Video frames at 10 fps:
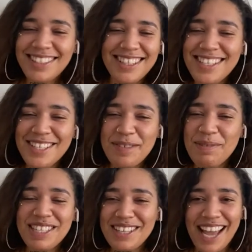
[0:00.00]
this is a
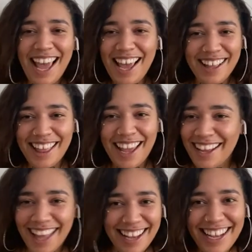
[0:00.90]
piece of cake. Like
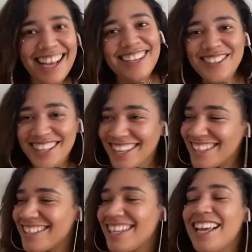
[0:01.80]
I can handle this.
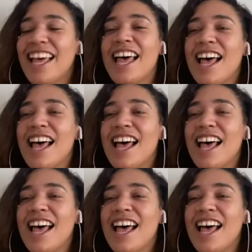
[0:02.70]
Yeah.